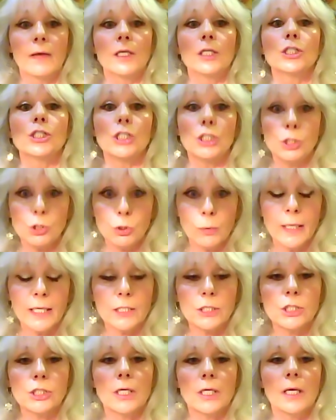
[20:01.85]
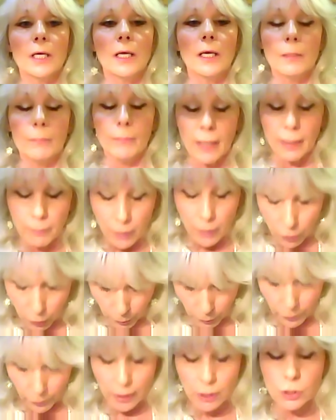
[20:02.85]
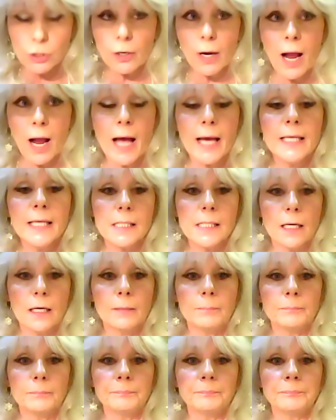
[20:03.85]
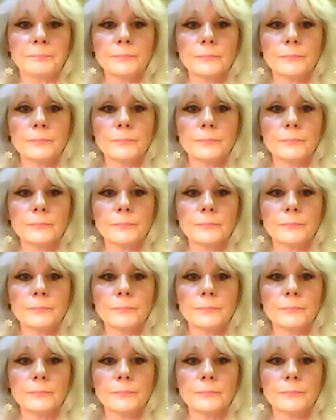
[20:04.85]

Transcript: She twitched. My mother brings her eyes up.